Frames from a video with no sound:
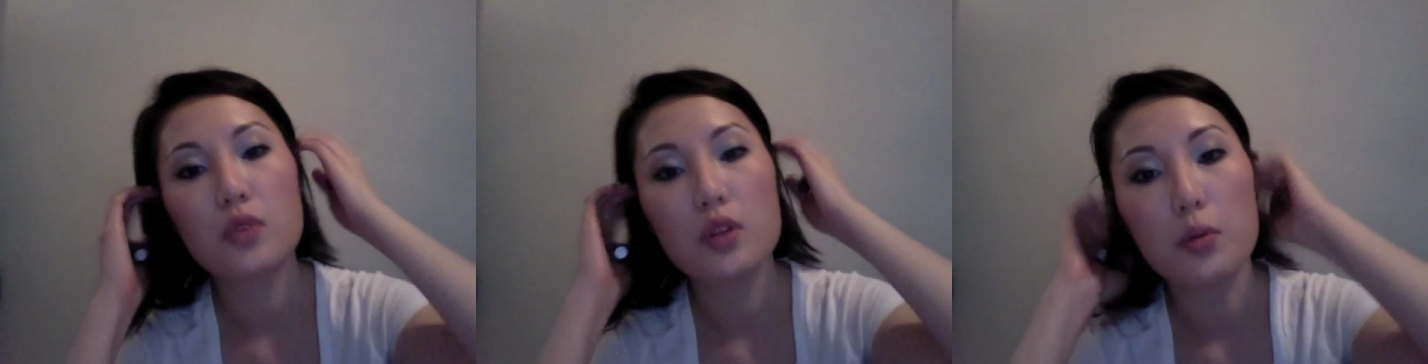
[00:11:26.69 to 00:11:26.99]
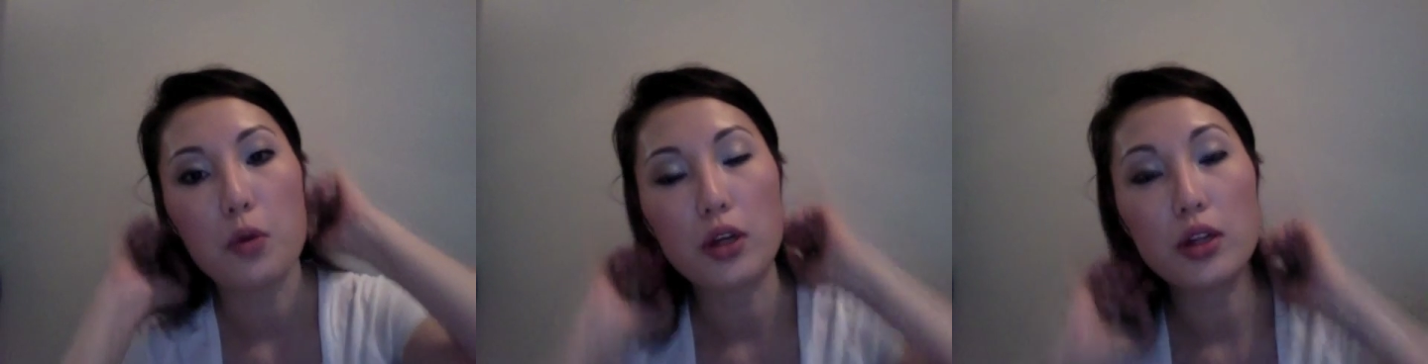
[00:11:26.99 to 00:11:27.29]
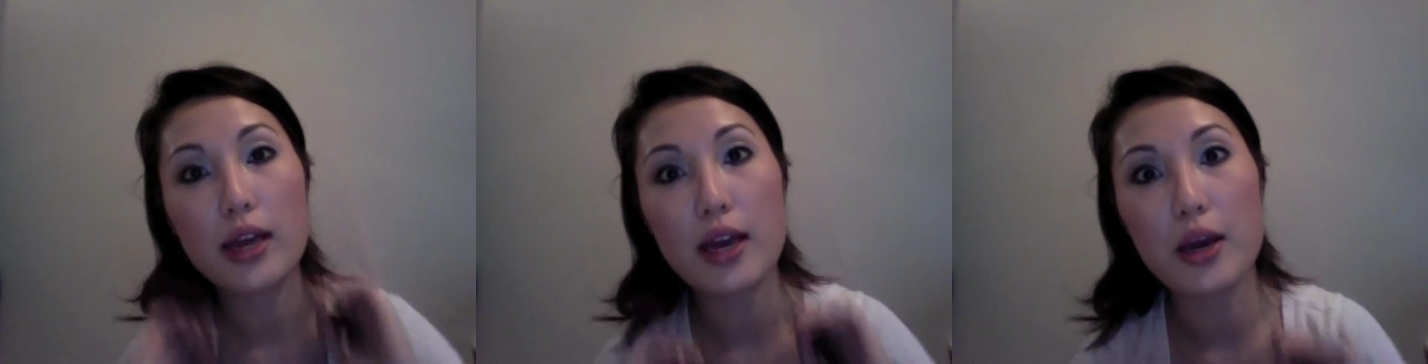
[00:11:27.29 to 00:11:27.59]
more
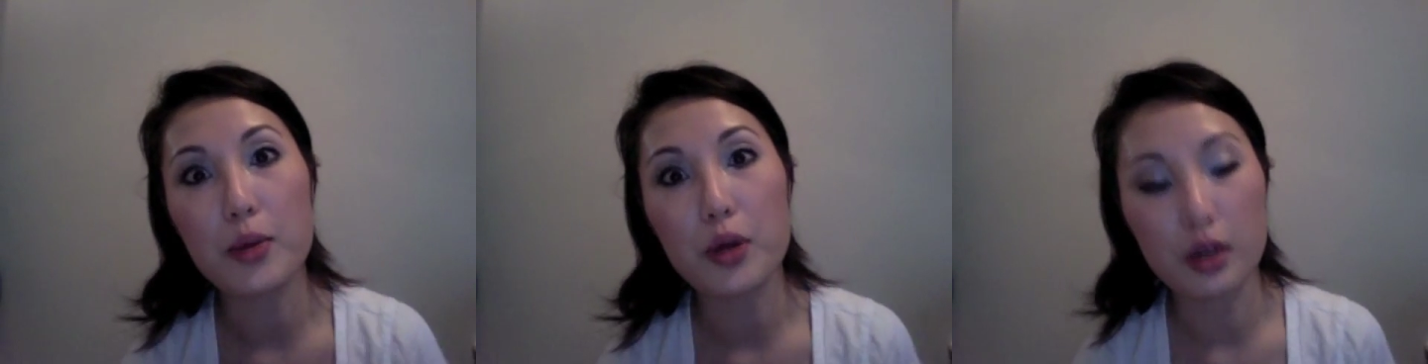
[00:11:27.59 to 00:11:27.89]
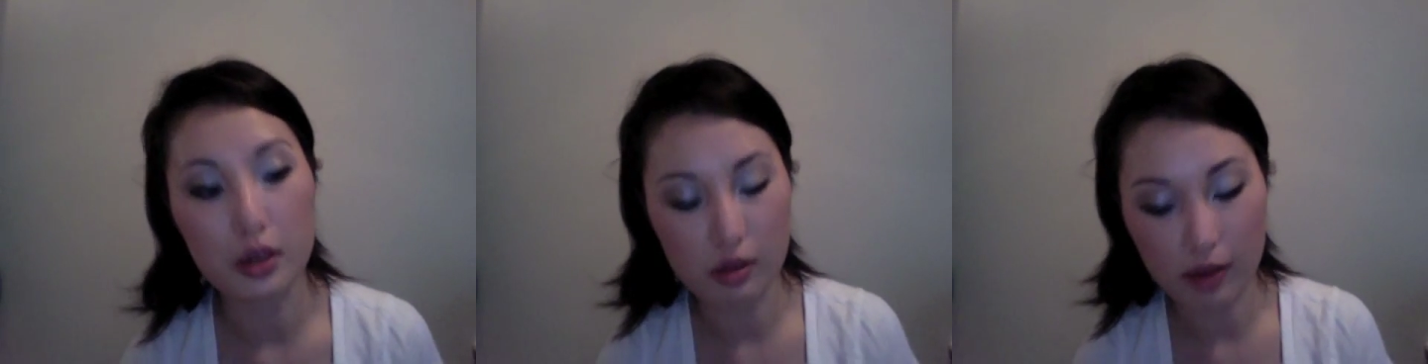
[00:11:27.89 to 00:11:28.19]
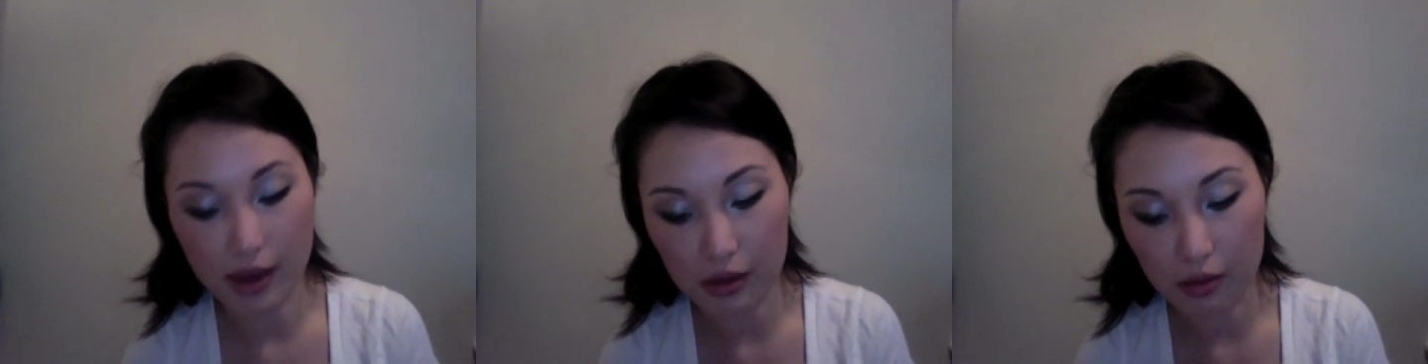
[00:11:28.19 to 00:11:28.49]
glam, you can also
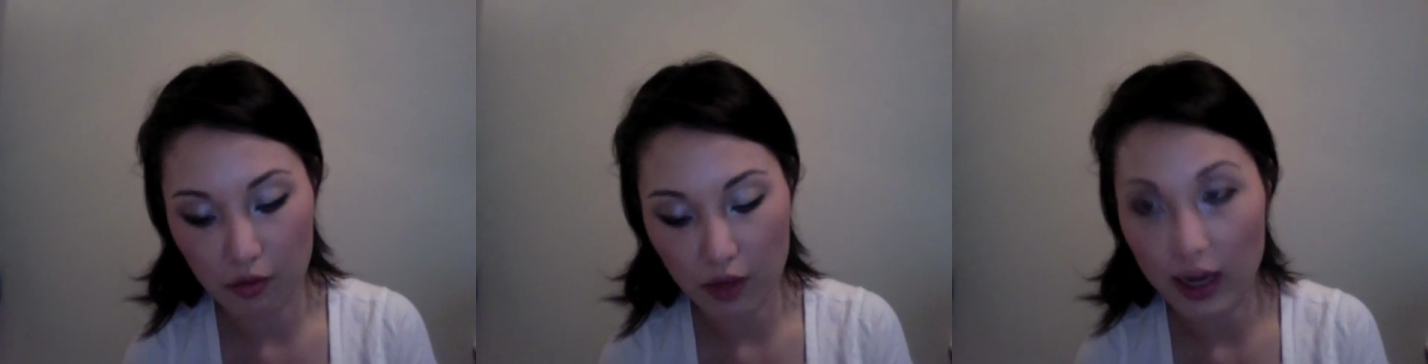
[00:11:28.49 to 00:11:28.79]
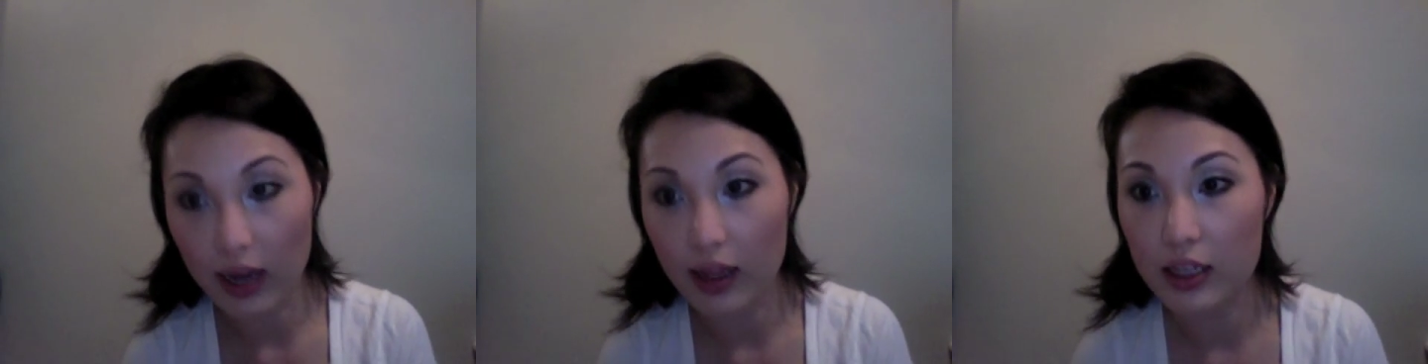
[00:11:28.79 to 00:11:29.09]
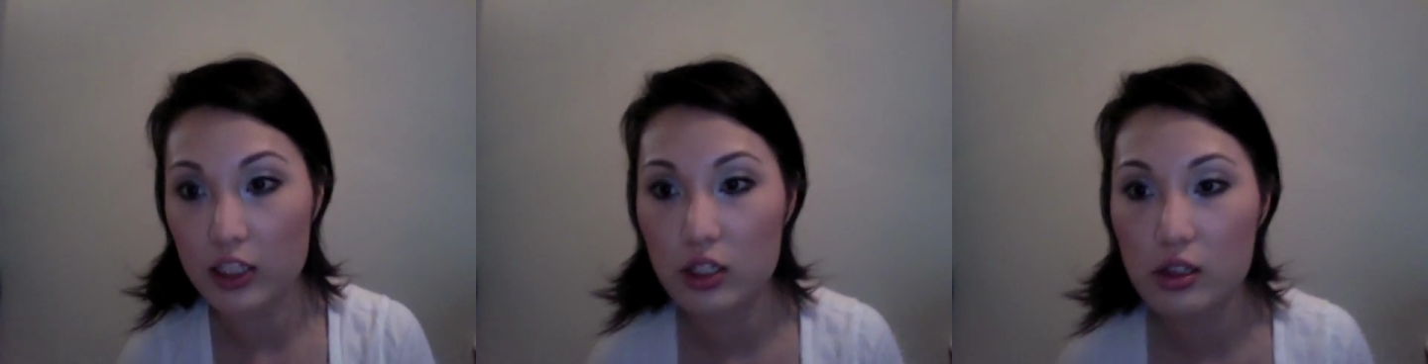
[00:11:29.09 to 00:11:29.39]
add some fake
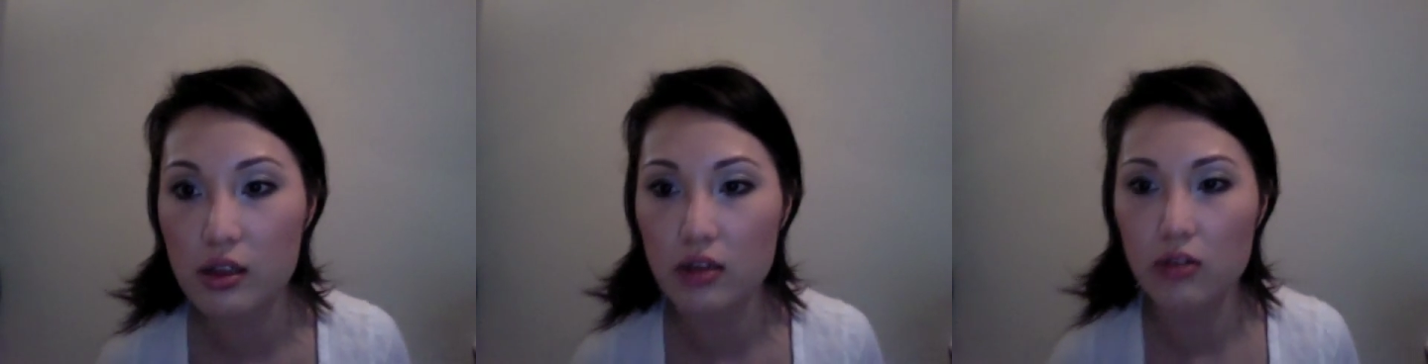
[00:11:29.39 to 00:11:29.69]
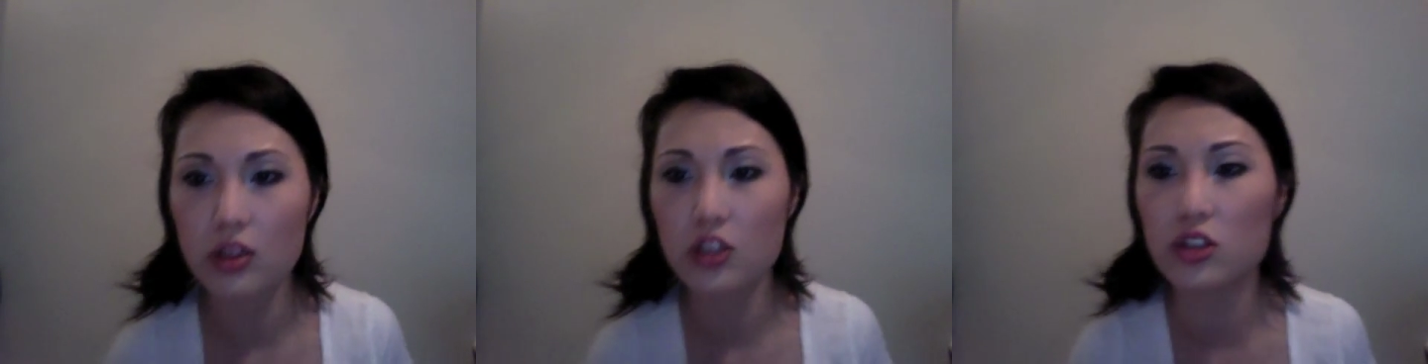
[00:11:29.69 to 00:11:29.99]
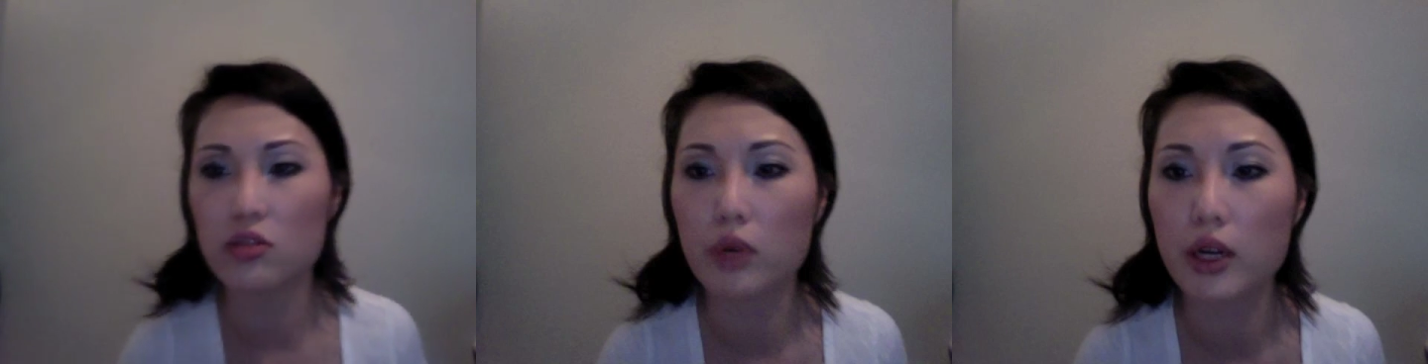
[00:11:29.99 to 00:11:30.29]
eyelashes. I don't think
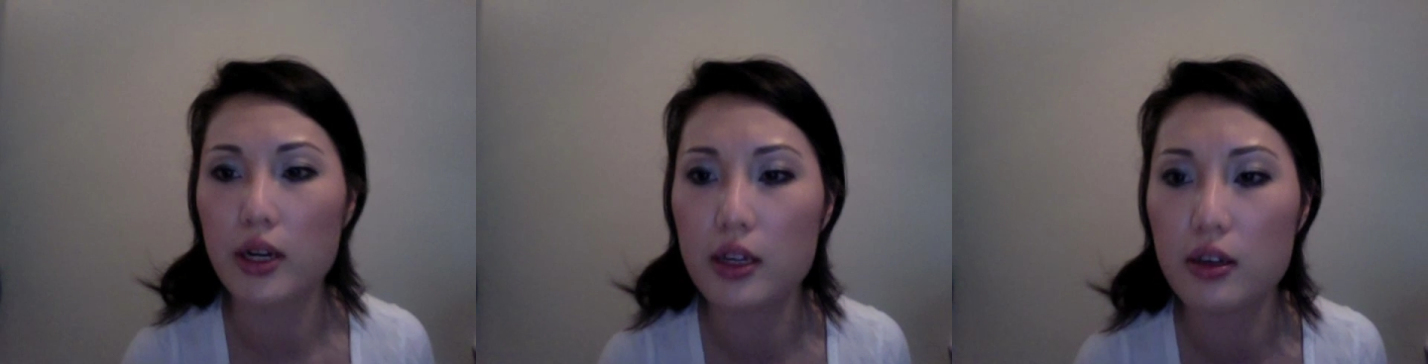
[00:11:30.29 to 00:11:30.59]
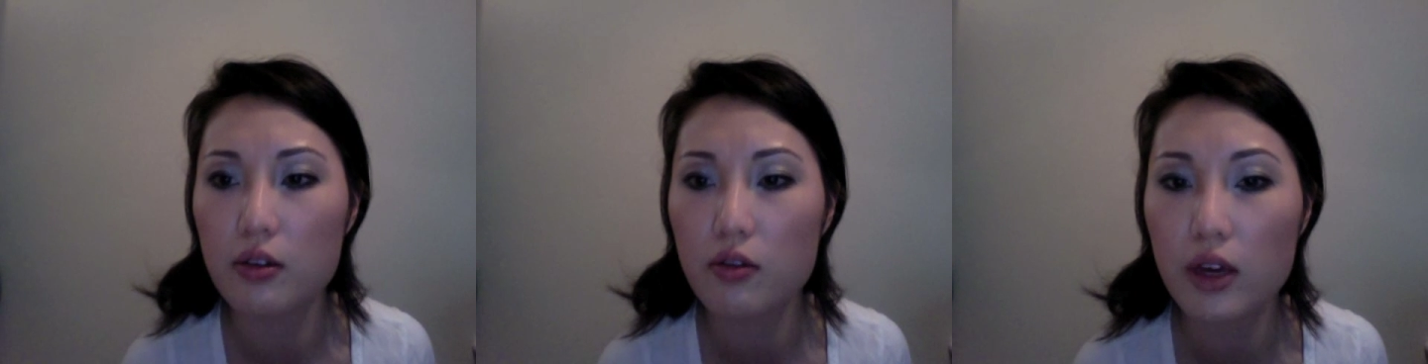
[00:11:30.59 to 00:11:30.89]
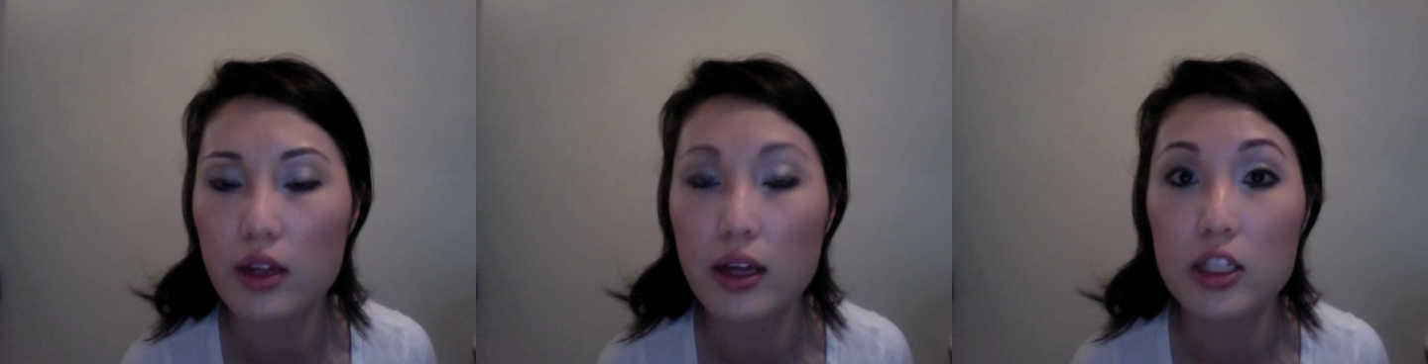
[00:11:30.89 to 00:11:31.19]
she's wearing
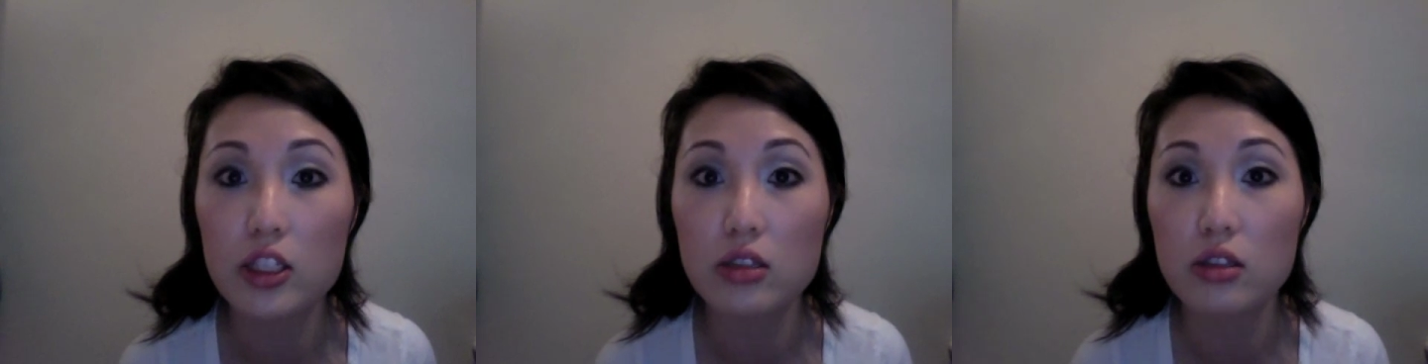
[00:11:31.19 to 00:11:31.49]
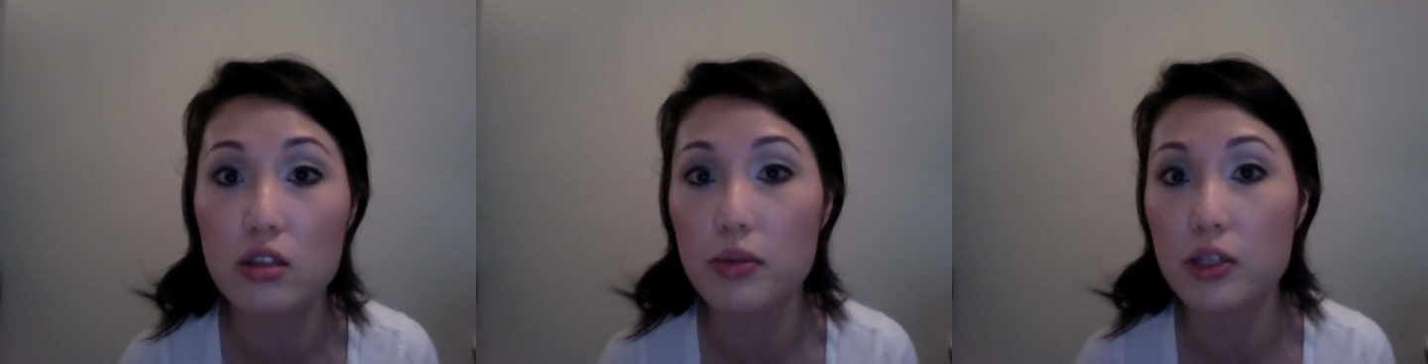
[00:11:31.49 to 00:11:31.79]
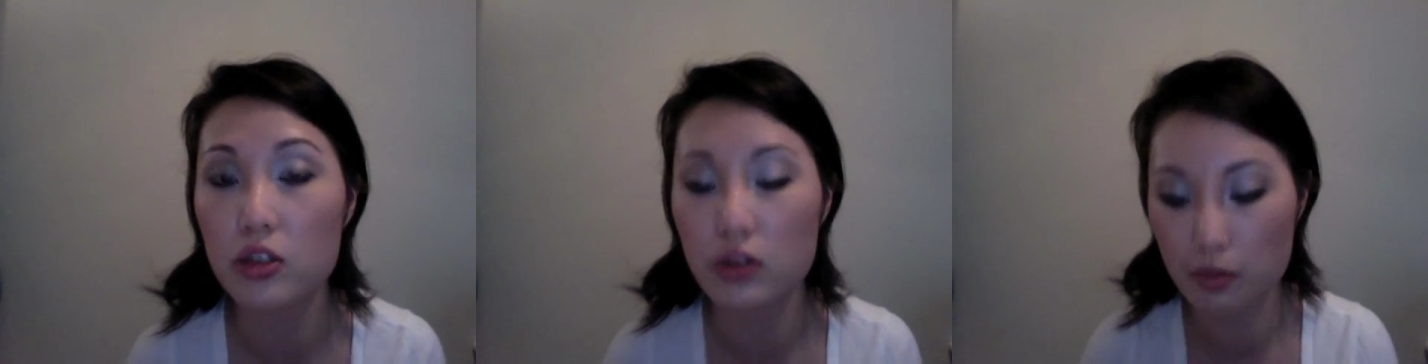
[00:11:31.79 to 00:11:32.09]
fake lashes in this
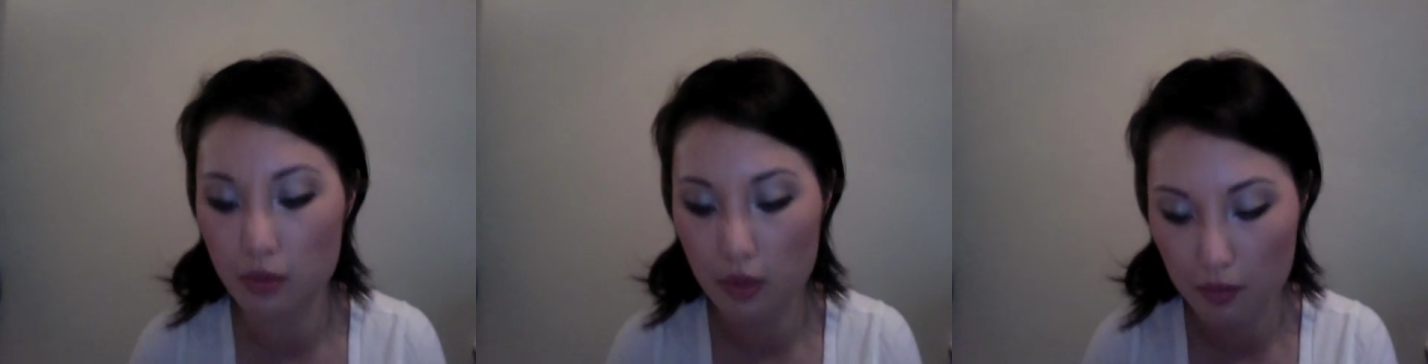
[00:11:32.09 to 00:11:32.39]
picture.